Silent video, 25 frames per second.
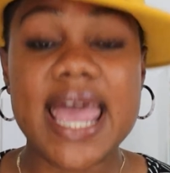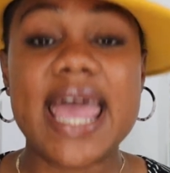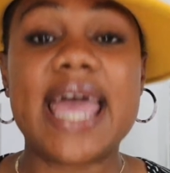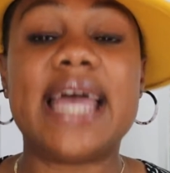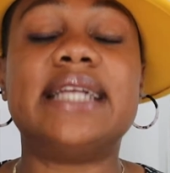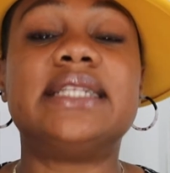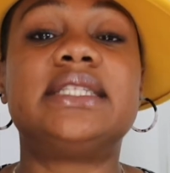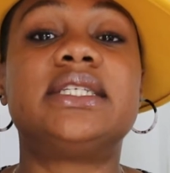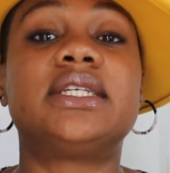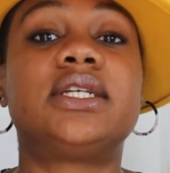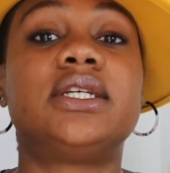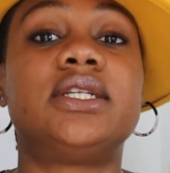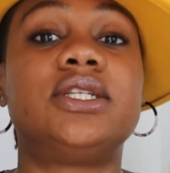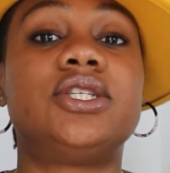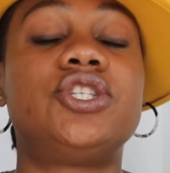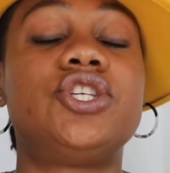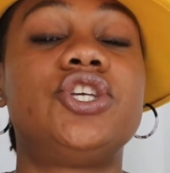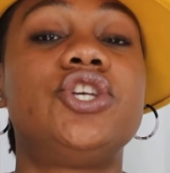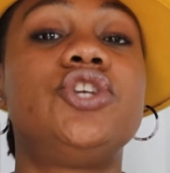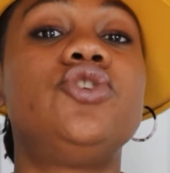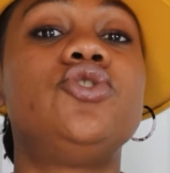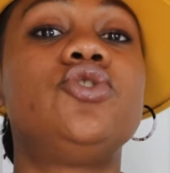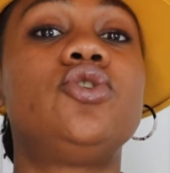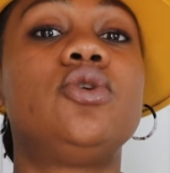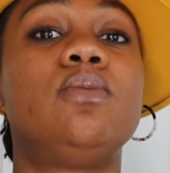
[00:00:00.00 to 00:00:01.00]
and to
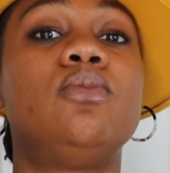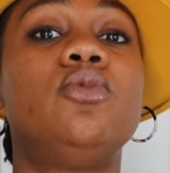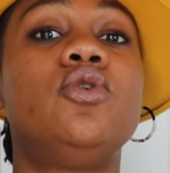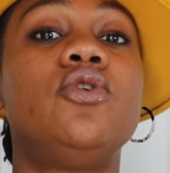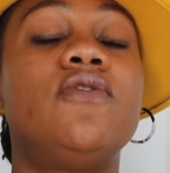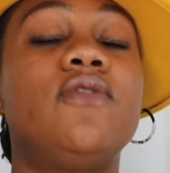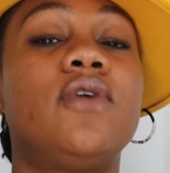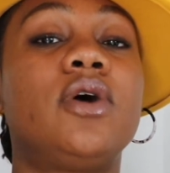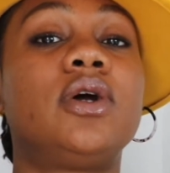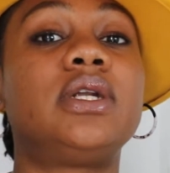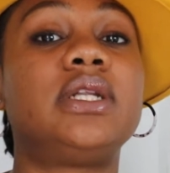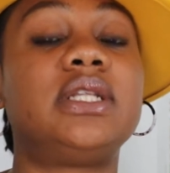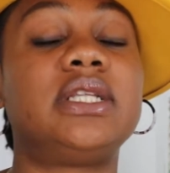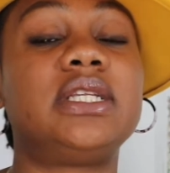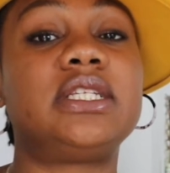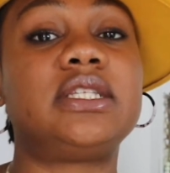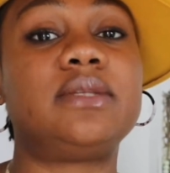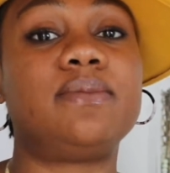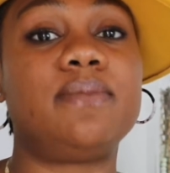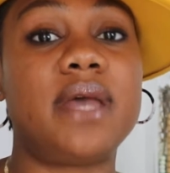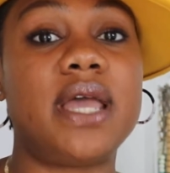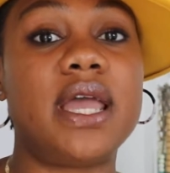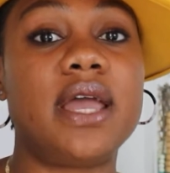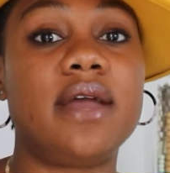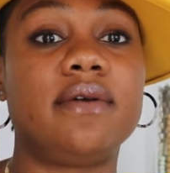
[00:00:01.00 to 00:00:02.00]
continue to move on in this
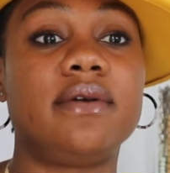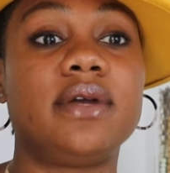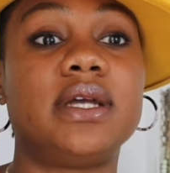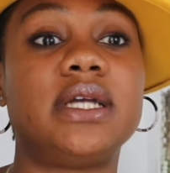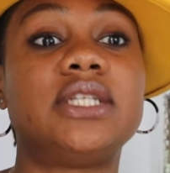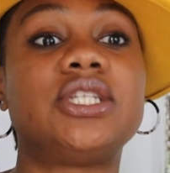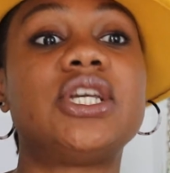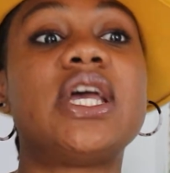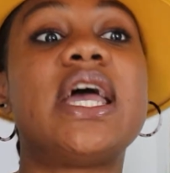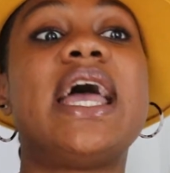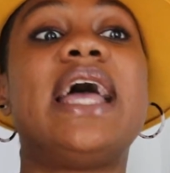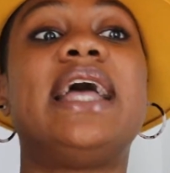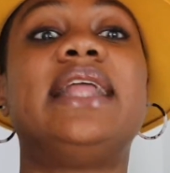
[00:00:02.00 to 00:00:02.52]
marriage